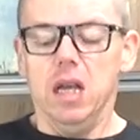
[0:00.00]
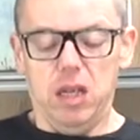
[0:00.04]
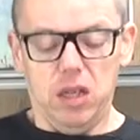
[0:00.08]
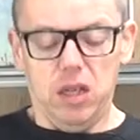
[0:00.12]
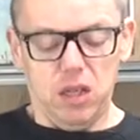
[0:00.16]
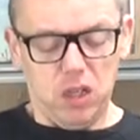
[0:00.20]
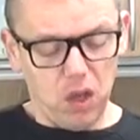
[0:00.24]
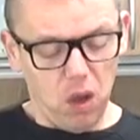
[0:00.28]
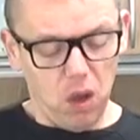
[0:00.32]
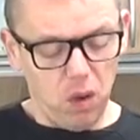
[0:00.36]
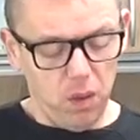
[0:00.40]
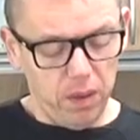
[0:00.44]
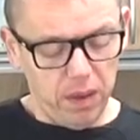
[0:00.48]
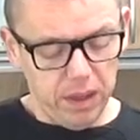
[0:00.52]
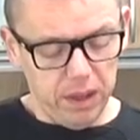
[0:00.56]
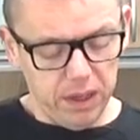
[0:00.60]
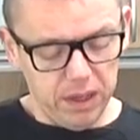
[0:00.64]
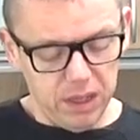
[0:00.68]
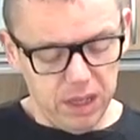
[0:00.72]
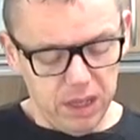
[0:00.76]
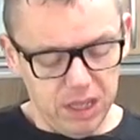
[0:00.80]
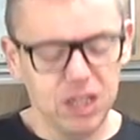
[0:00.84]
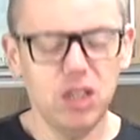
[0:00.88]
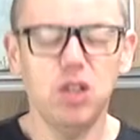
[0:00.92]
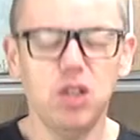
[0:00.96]
so
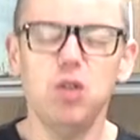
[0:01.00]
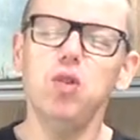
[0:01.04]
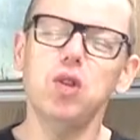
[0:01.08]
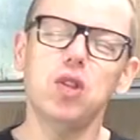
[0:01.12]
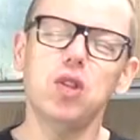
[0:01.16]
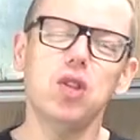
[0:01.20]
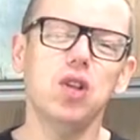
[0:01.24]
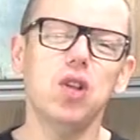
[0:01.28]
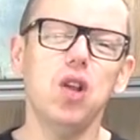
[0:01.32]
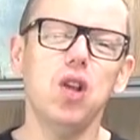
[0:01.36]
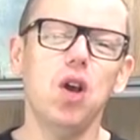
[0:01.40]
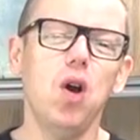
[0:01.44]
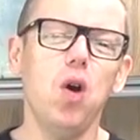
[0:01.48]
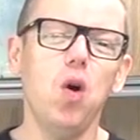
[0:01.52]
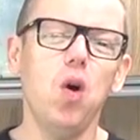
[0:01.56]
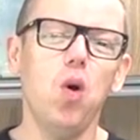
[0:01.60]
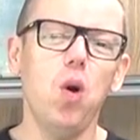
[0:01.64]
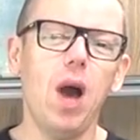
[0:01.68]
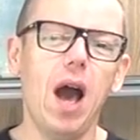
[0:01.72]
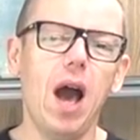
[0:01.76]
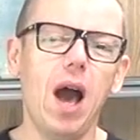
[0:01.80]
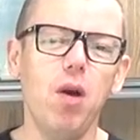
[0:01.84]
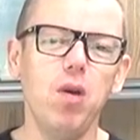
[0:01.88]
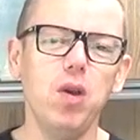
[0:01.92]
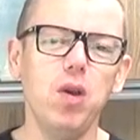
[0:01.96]
it's good to know
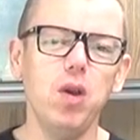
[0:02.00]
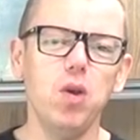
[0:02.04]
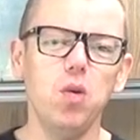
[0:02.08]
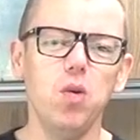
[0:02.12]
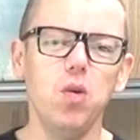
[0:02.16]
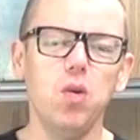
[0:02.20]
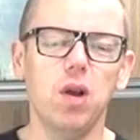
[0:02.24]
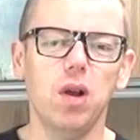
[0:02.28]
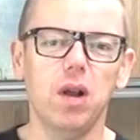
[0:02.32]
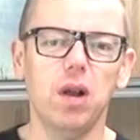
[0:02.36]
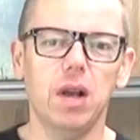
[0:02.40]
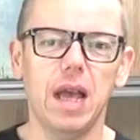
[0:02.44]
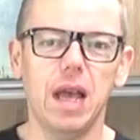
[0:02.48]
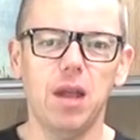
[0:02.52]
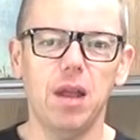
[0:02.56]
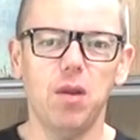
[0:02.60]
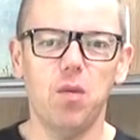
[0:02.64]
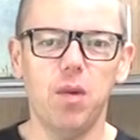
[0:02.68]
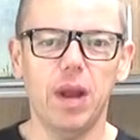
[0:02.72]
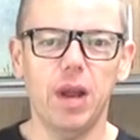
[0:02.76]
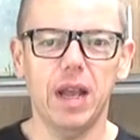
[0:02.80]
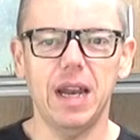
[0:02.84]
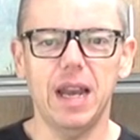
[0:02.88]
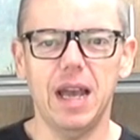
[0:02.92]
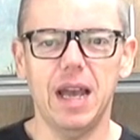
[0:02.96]
how you can
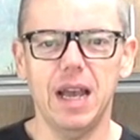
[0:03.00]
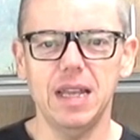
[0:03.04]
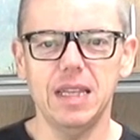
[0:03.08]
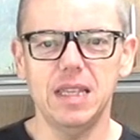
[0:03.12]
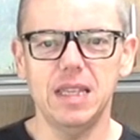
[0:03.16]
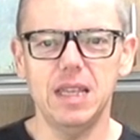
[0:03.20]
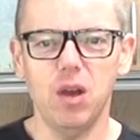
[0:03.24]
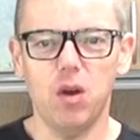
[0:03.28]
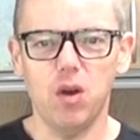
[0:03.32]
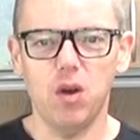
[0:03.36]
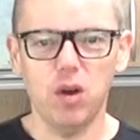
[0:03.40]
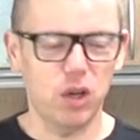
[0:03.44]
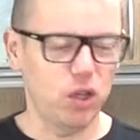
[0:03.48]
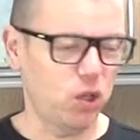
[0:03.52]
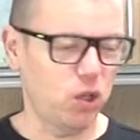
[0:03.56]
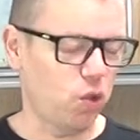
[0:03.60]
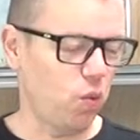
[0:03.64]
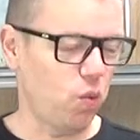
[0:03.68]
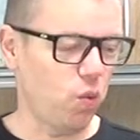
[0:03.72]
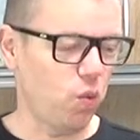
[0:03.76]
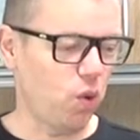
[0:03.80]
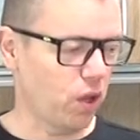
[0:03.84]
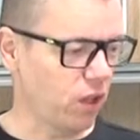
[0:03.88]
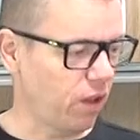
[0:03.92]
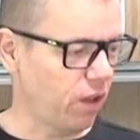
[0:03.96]
recognize the orange
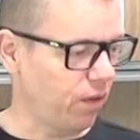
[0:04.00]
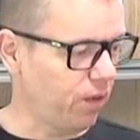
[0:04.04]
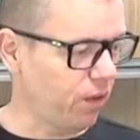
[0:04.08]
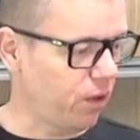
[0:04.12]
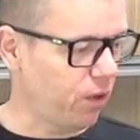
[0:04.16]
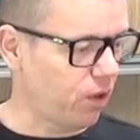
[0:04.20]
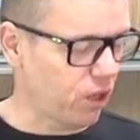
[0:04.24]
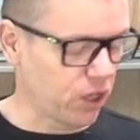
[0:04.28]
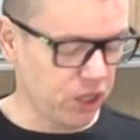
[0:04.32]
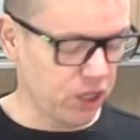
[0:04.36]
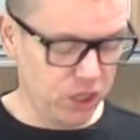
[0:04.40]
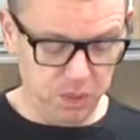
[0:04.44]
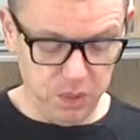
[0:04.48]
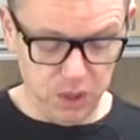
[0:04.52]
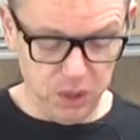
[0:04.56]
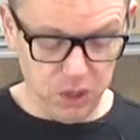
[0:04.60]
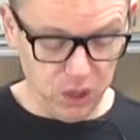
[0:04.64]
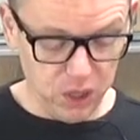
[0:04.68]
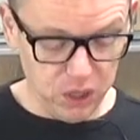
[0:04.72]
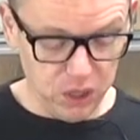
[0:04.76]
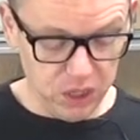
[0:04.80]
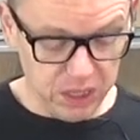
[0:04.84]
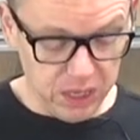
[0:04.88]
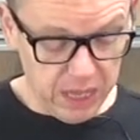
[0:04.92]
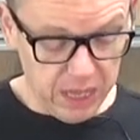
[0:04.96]
rot, of course,
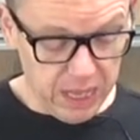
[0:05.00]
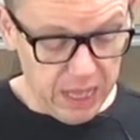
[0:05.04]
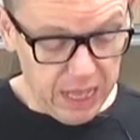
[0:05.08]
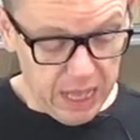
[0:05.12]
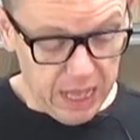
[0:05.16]
because